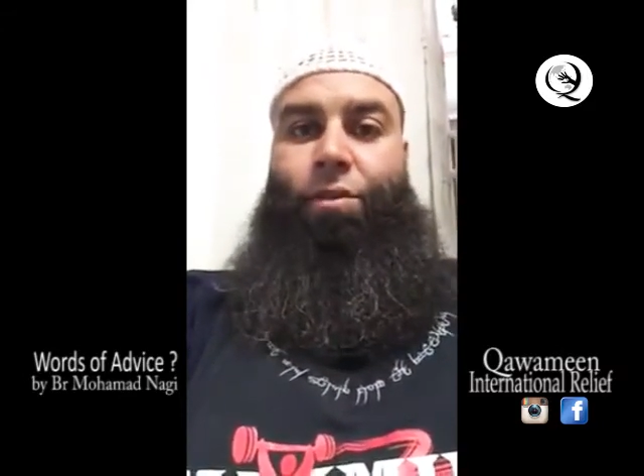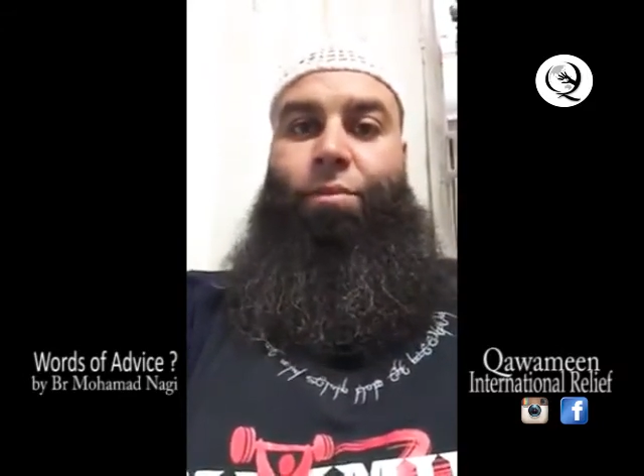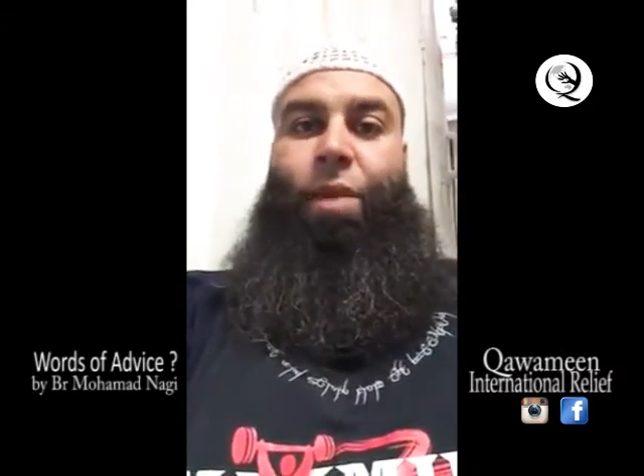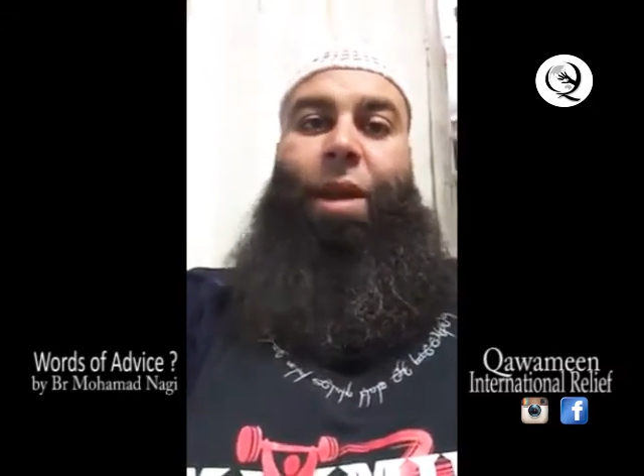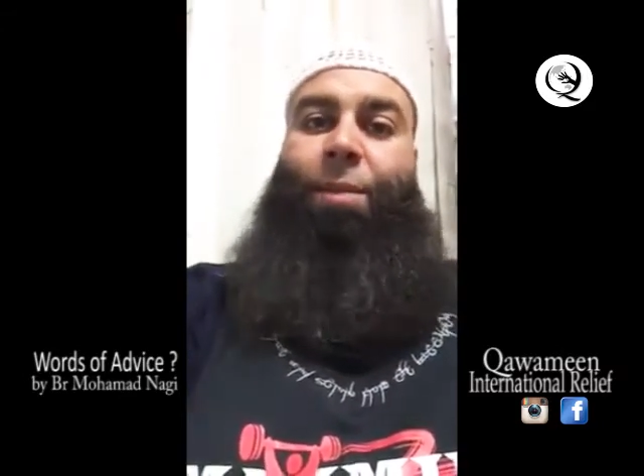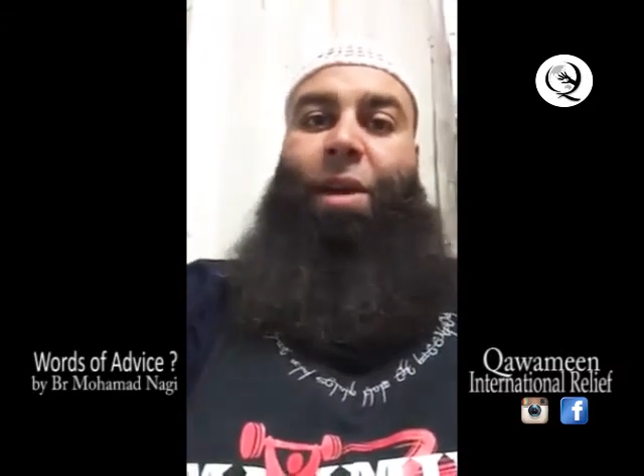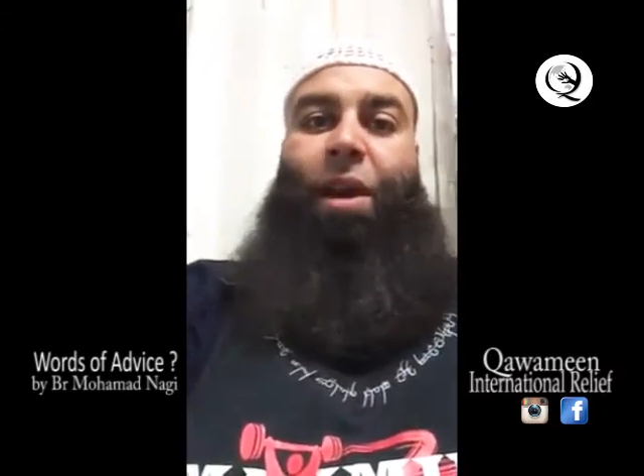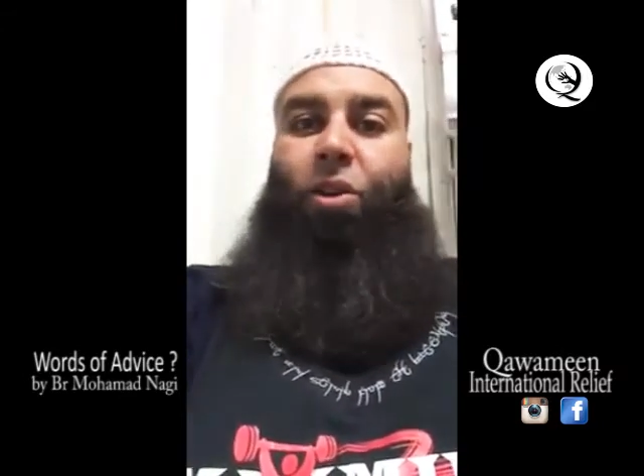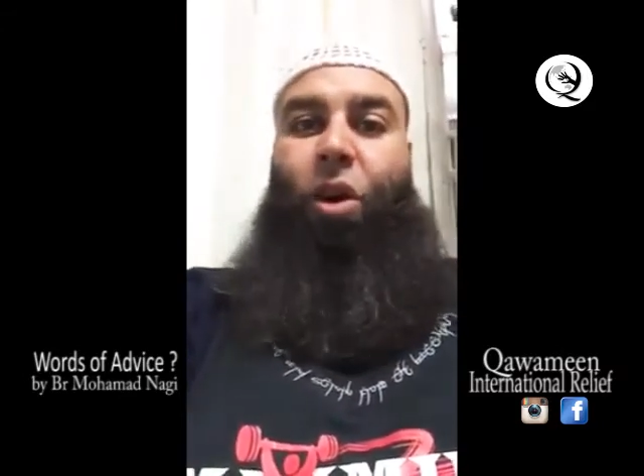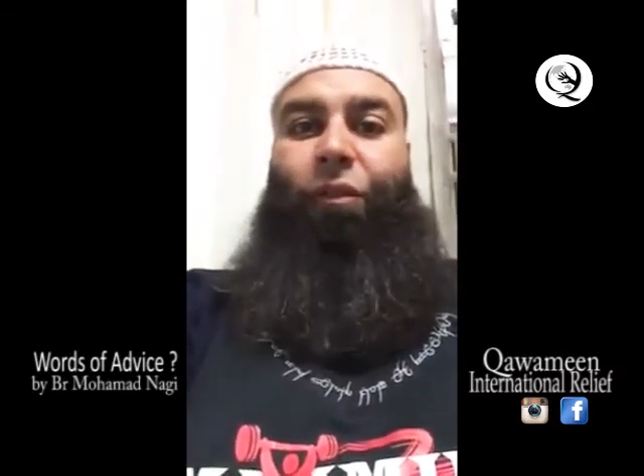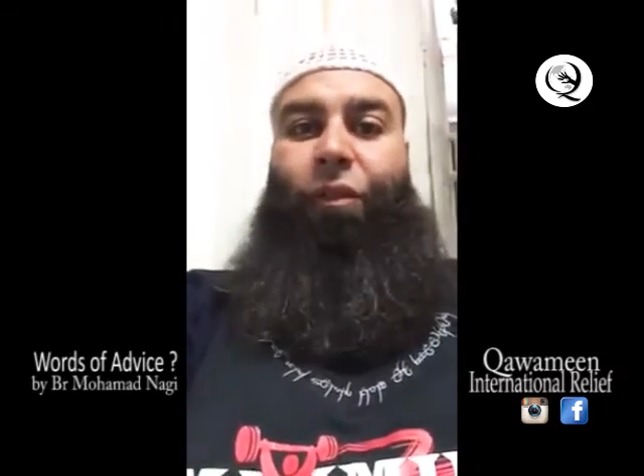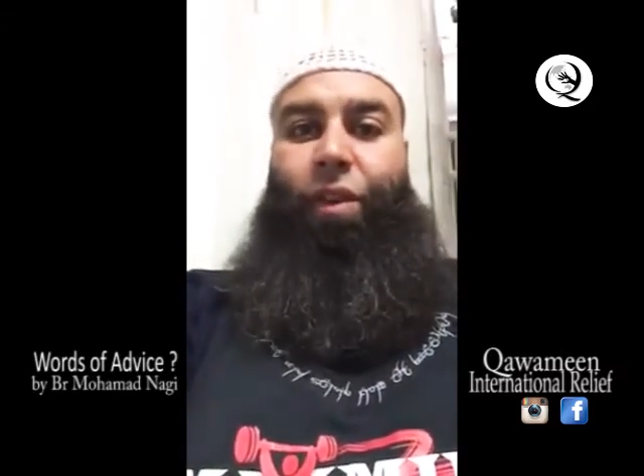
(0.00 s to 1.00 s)
make me a
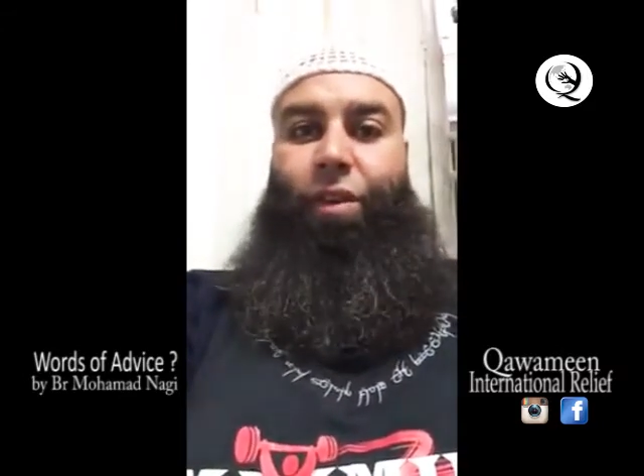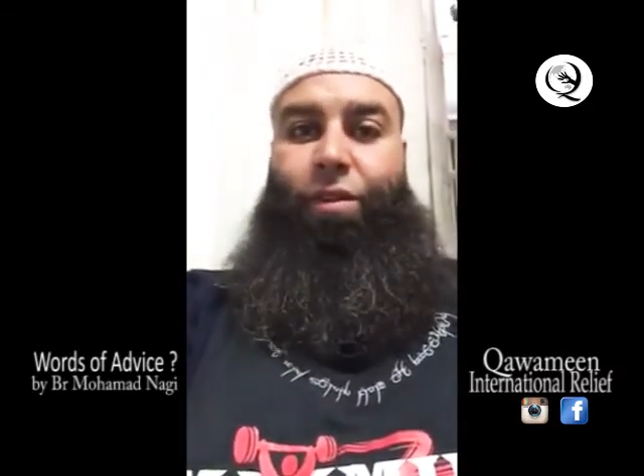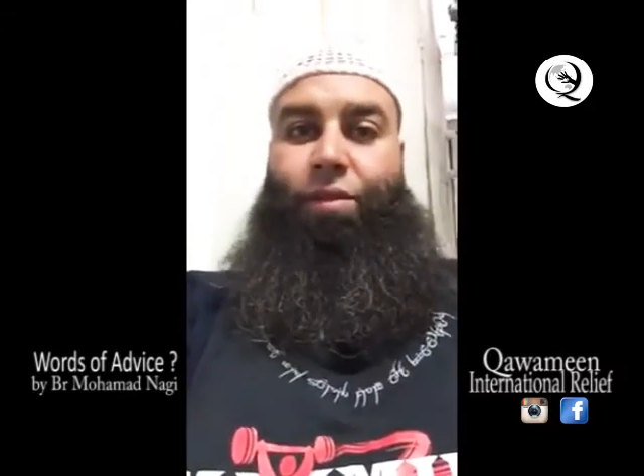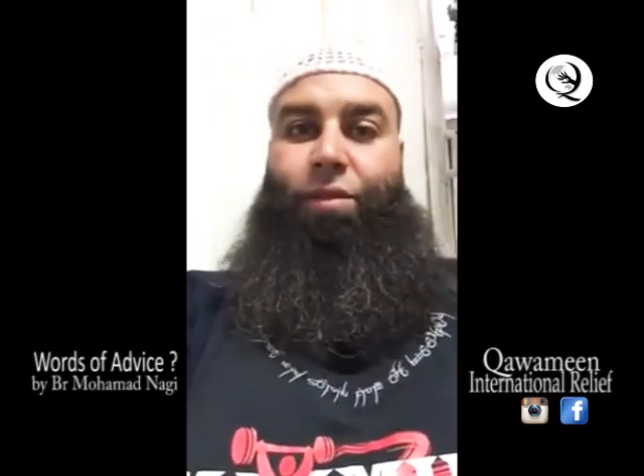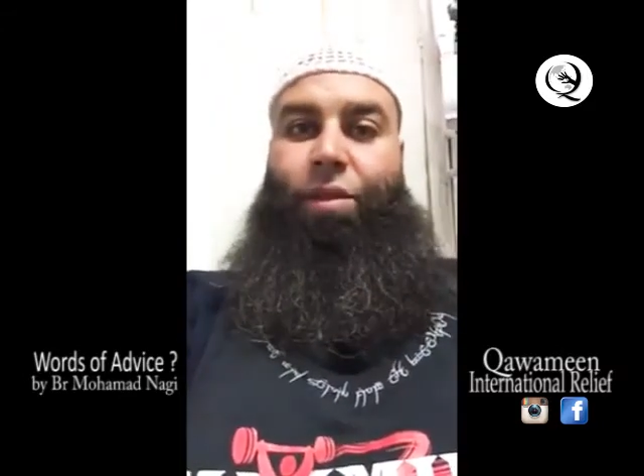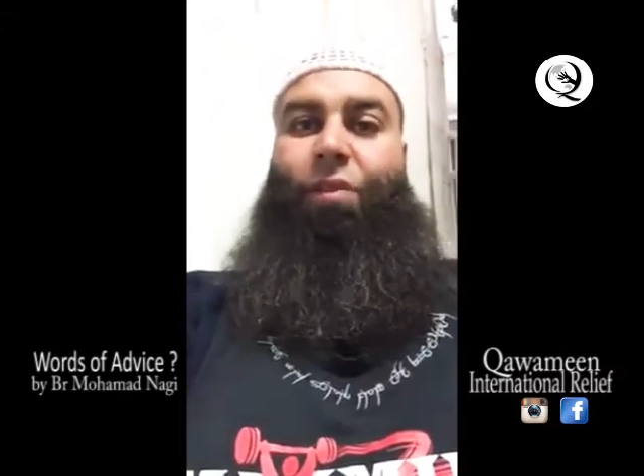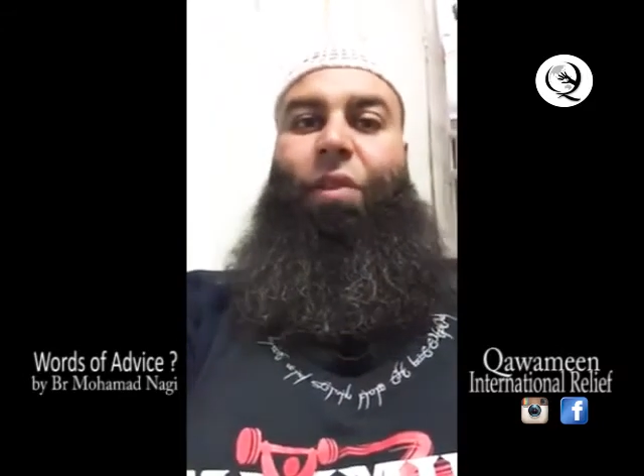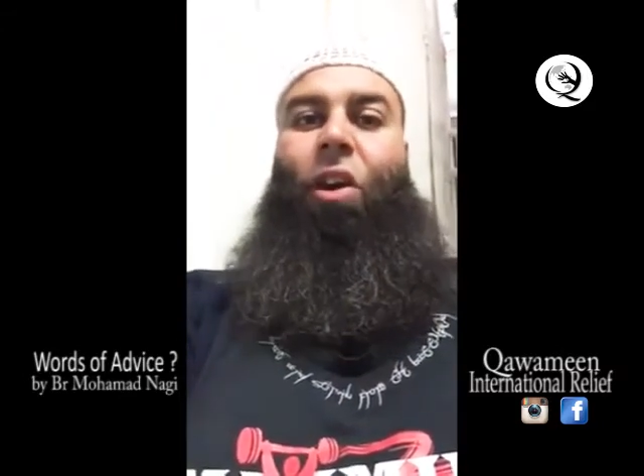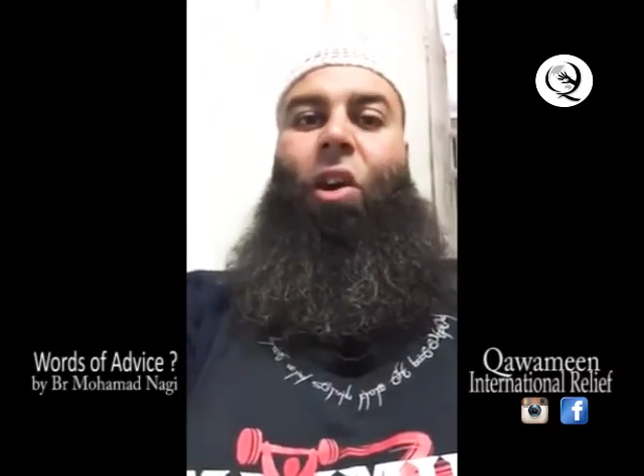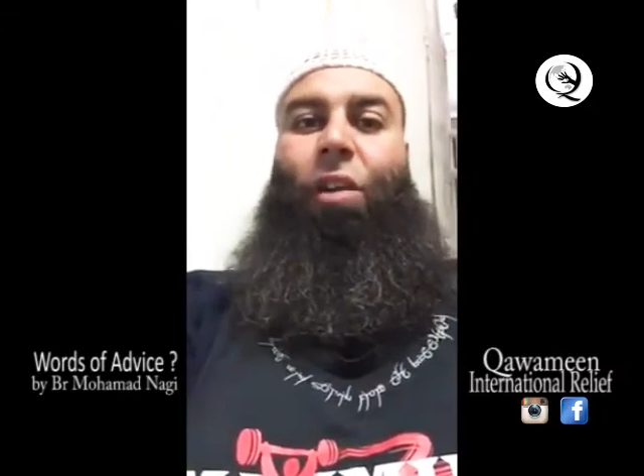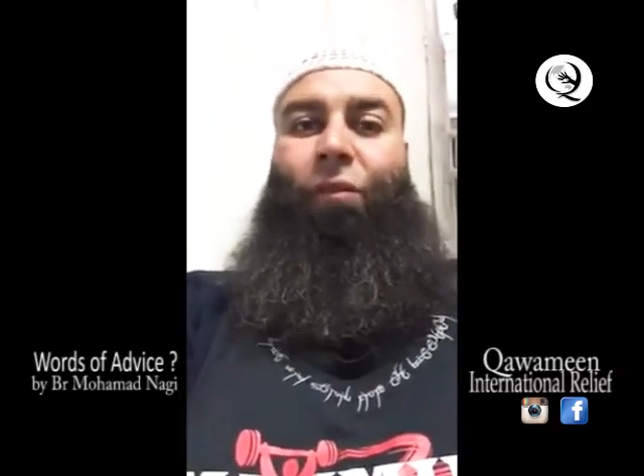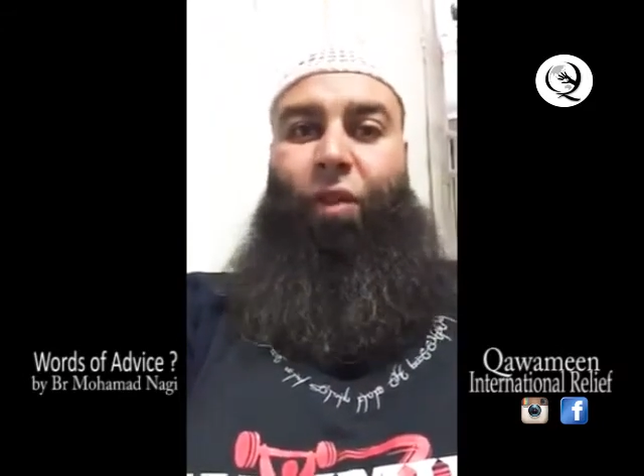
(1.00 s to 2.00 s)
coffee, giving a
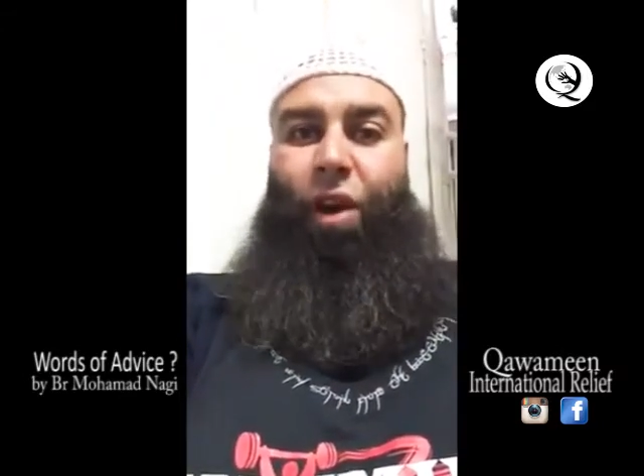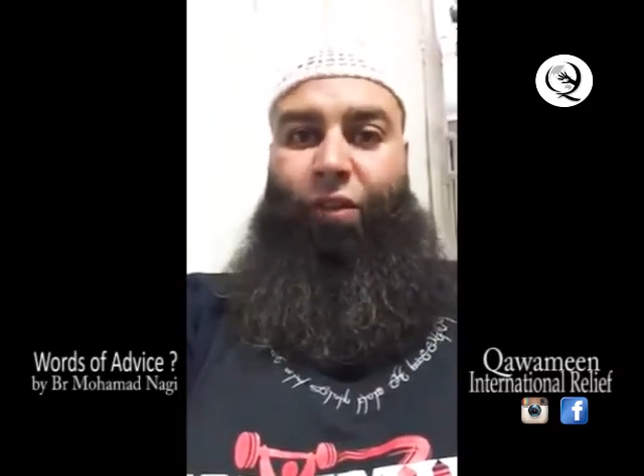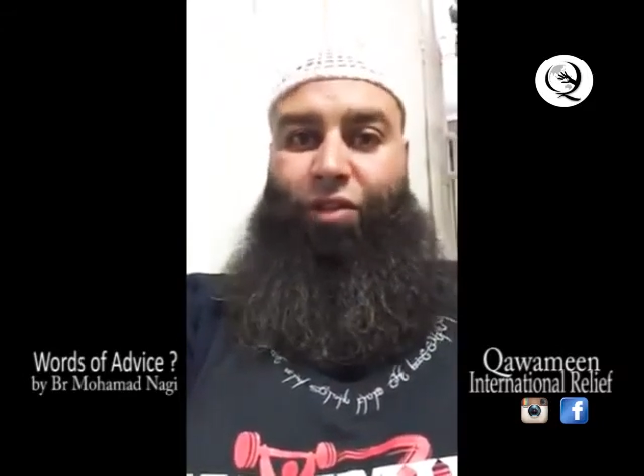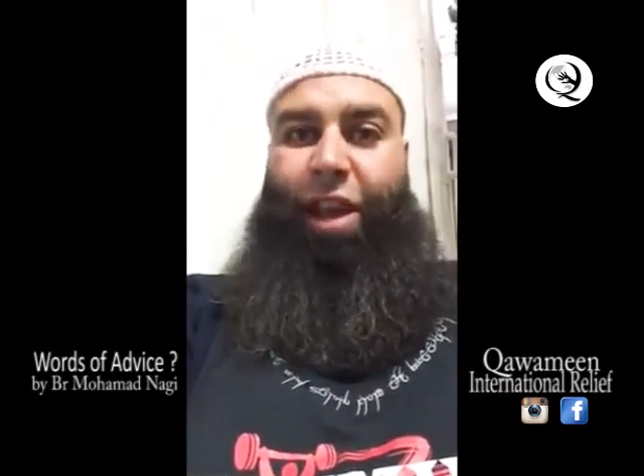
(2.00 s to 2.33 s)
high five,